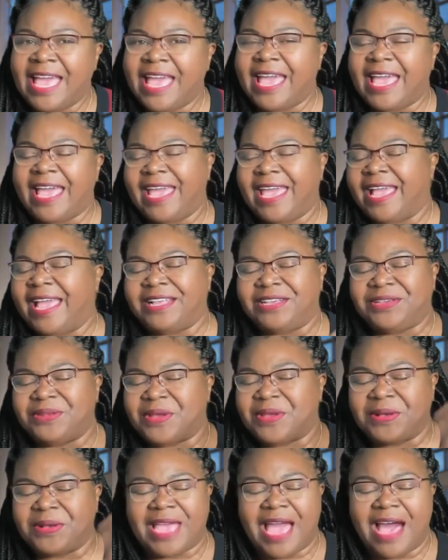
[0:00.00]
And
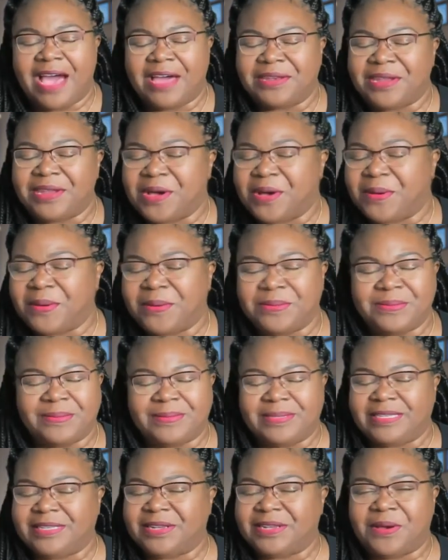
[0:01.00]
y'all know,
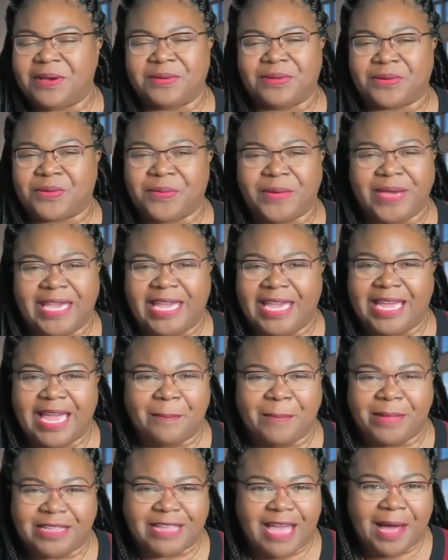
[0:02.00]
the queen.
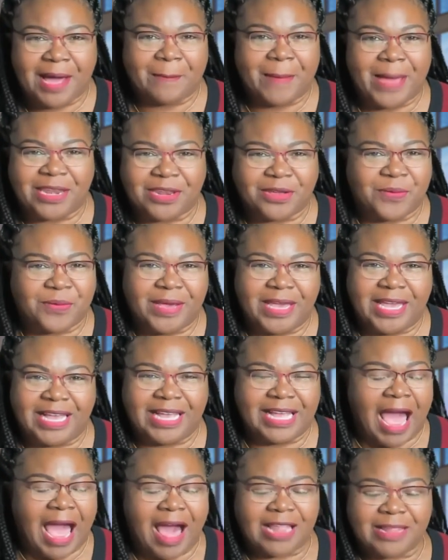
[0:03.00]
I'm gonna talk about the
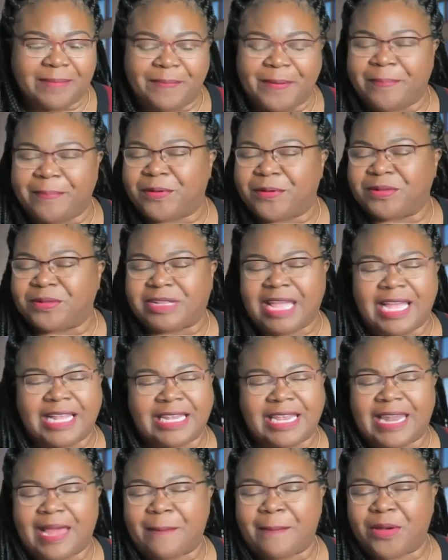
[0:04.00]
queen. Y'all the people who
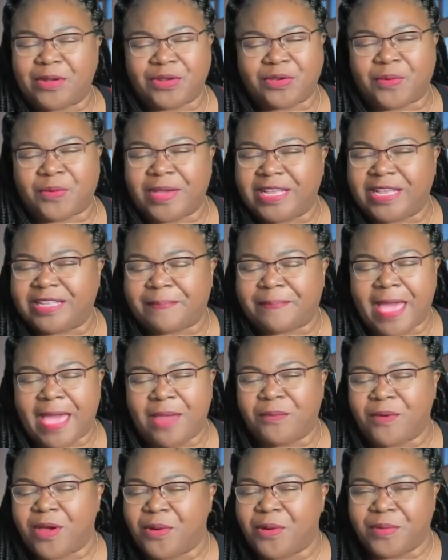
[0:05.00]
think that I'm on the queen's
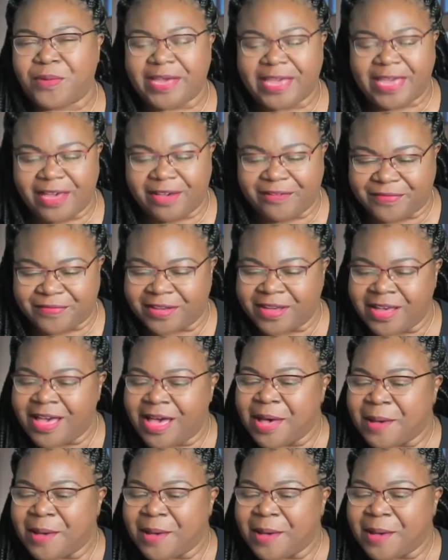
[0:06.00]
payroll, whatever.